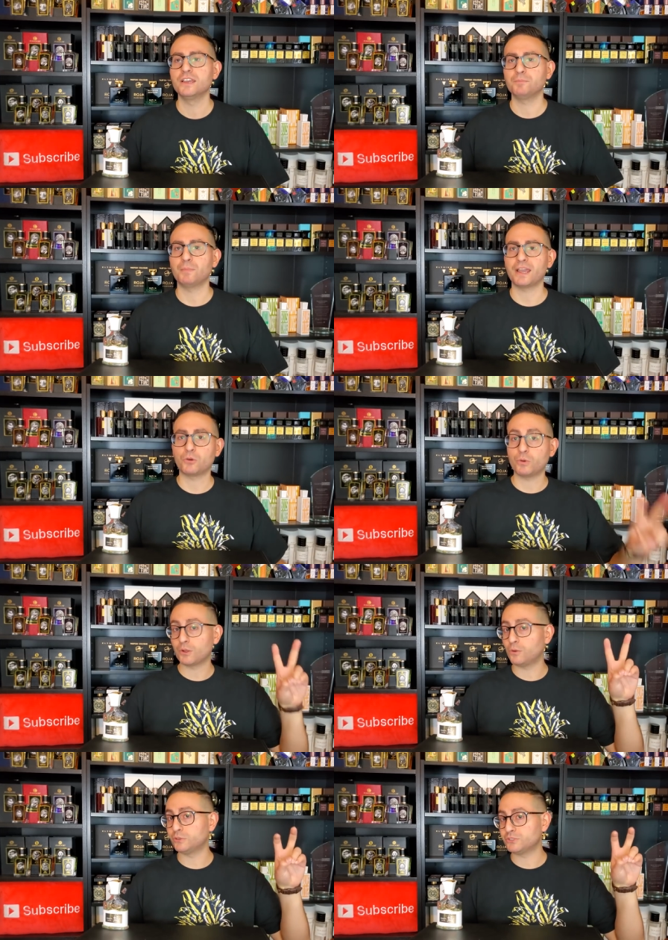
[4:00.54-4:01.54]
my
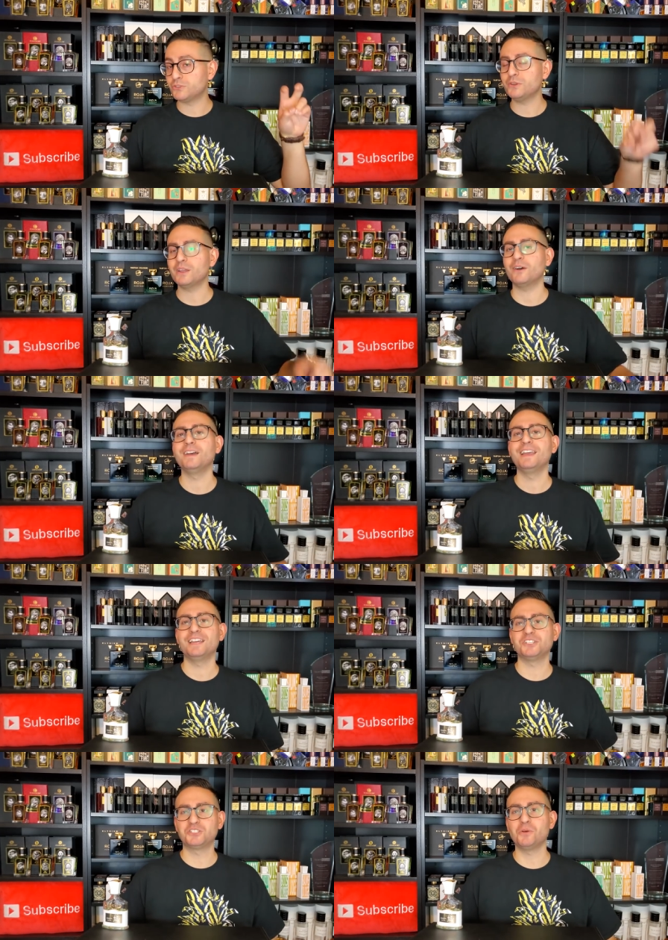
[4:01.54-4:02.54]
quote-unquote studio,
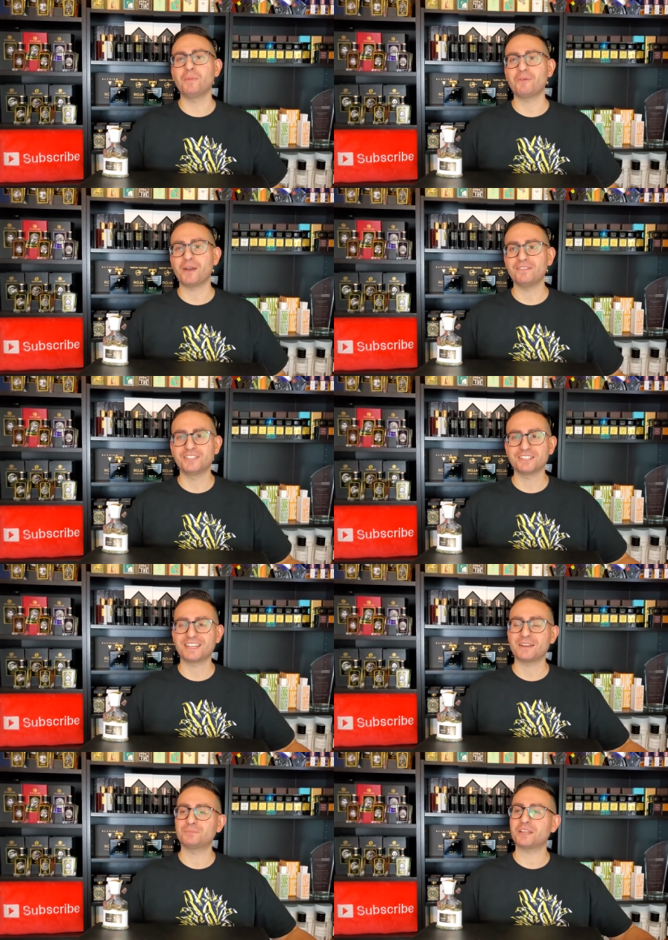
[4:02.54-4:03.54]
and so my wife does
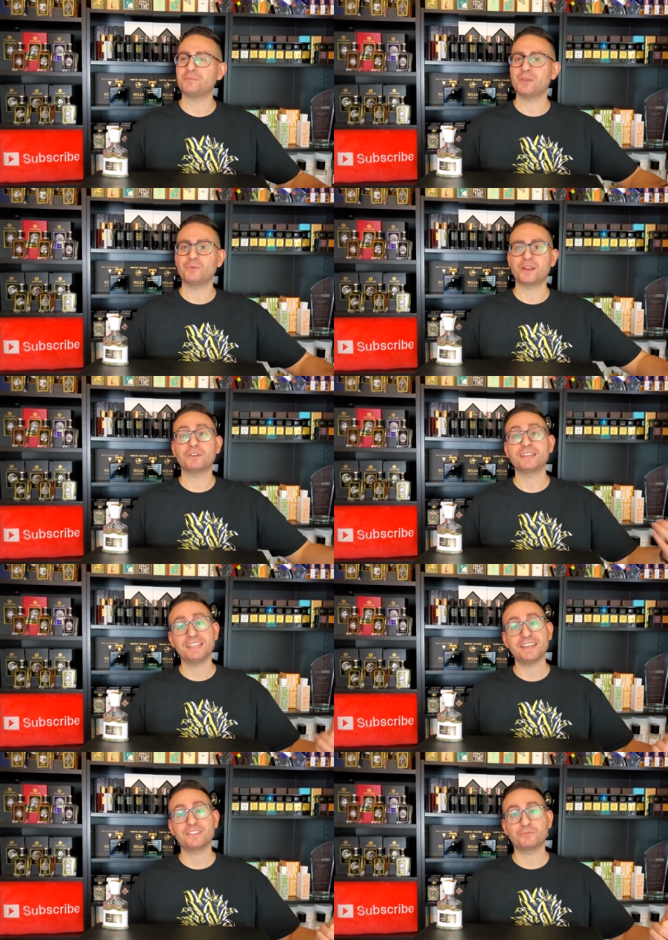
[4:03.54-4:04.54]
get upset at me whenever I
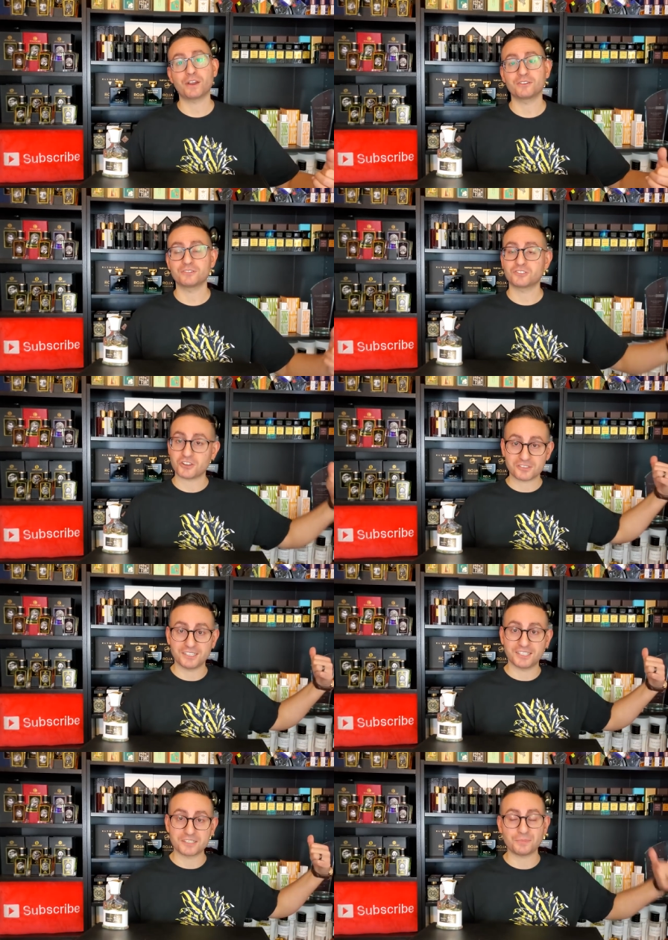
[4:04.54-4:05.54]
take the fragrance just to
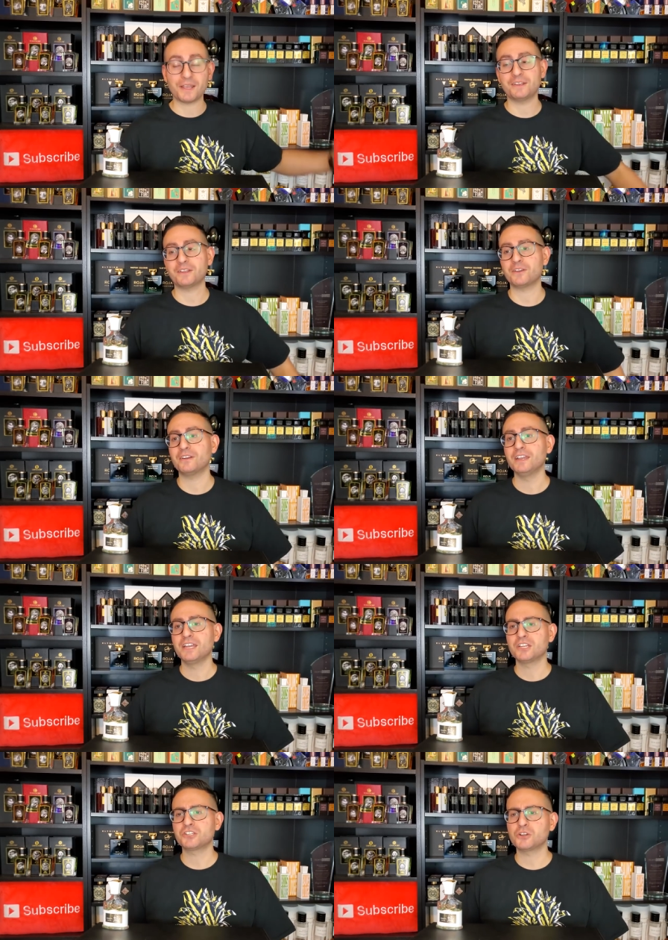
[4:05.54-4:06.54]
display it here.
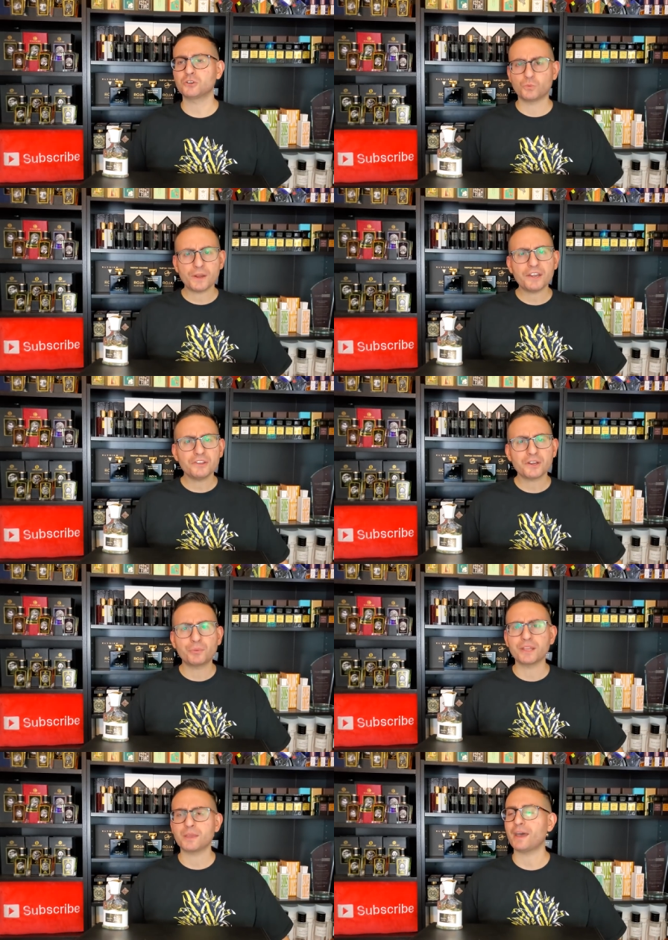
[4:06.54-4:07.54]
She goes, when are you gonna
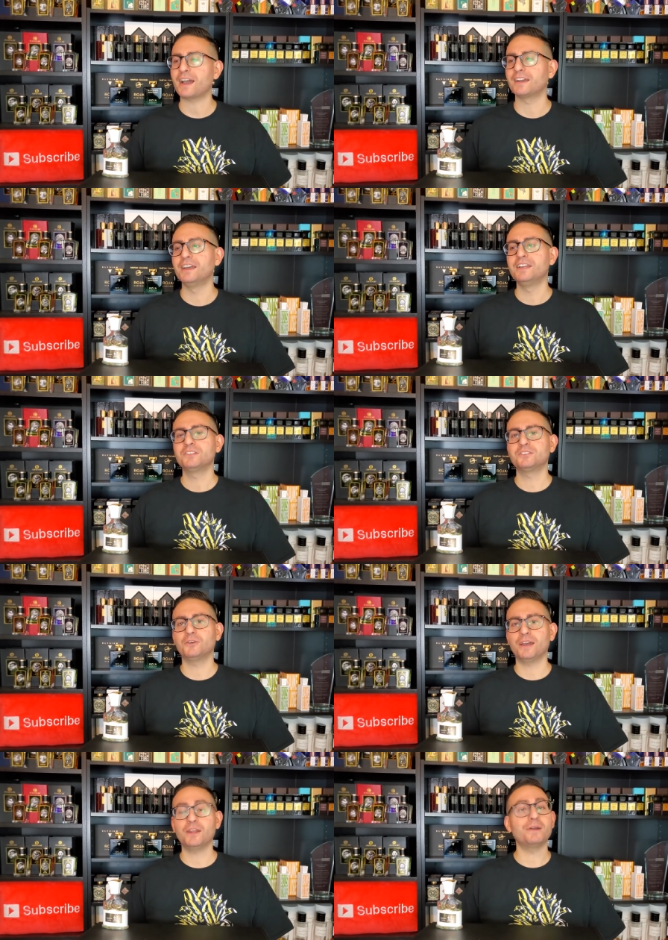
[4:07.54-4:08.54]
bring it back? So
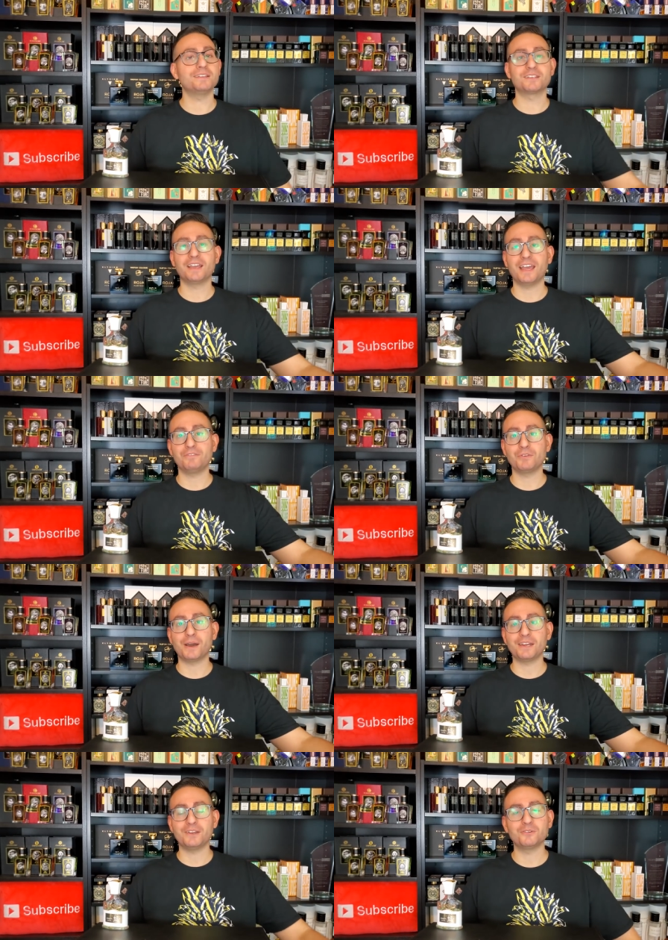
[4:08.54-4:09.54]
anyways,
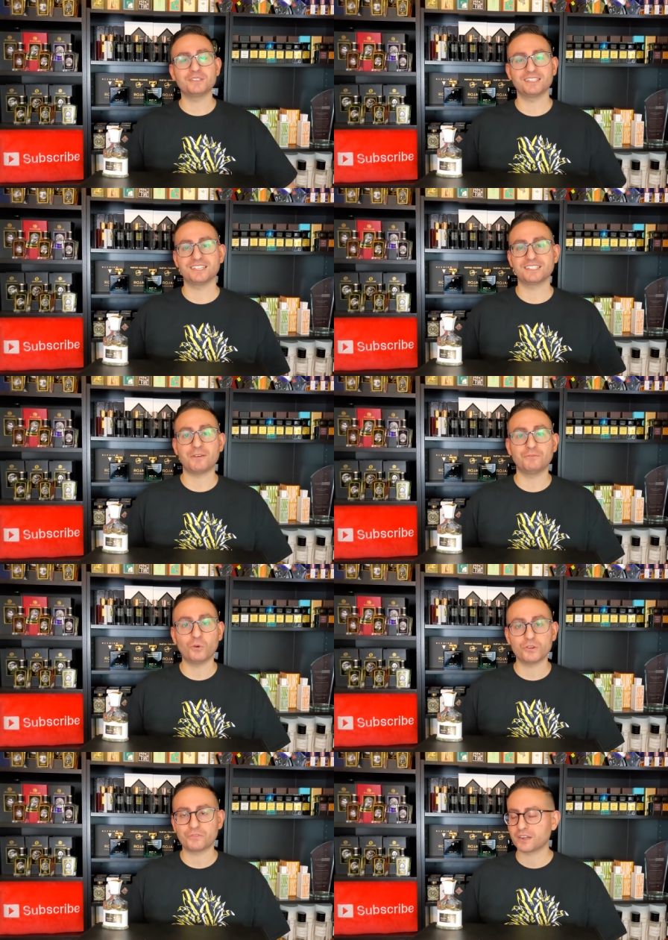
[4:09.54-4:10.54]
everybody knows it's a Tom
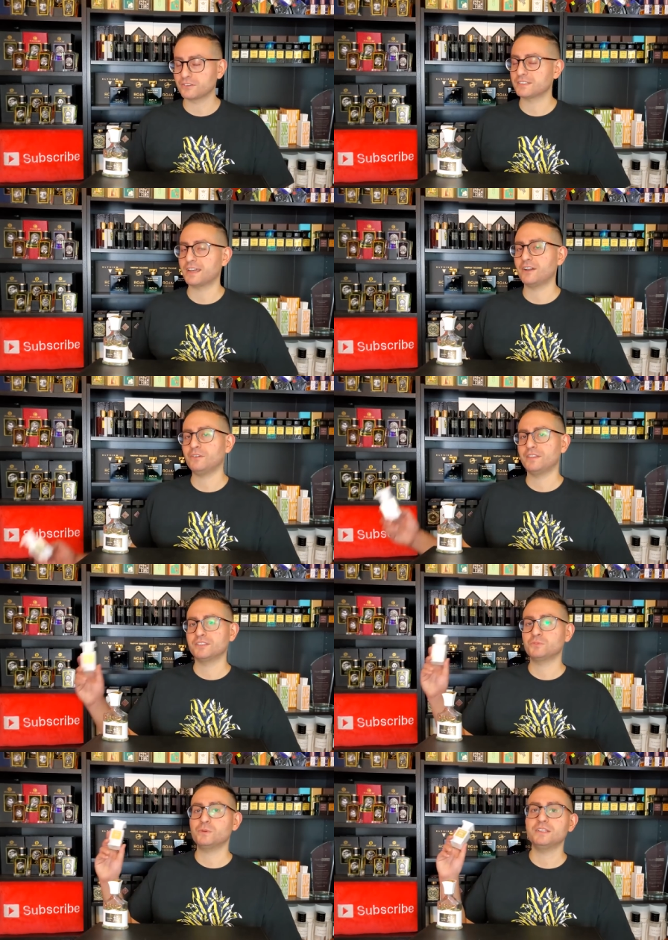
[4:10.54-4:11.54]
Ford fragrance now, and
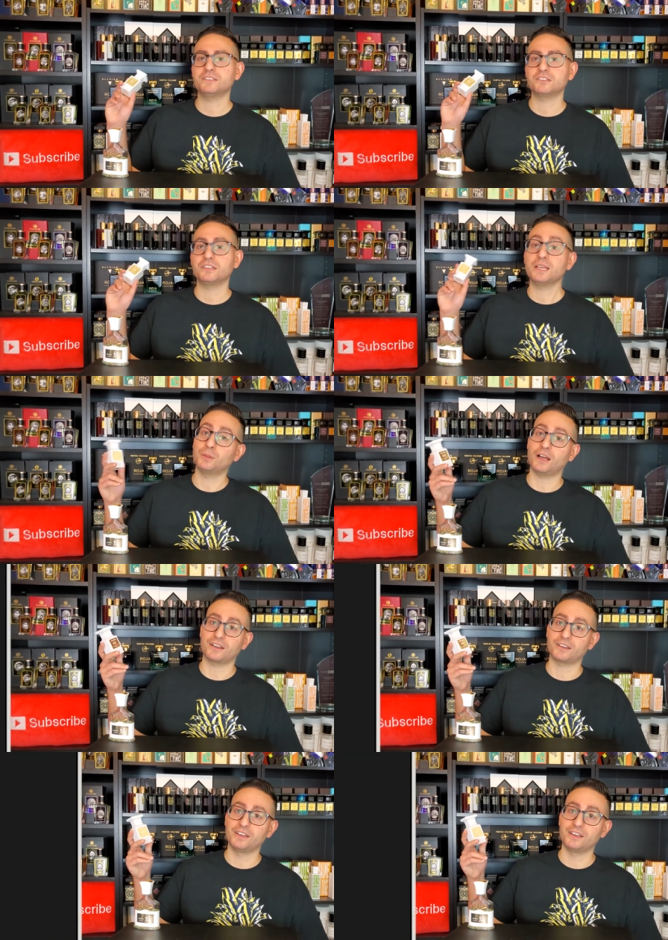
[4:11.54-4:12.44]
this one is Soleil Blanc.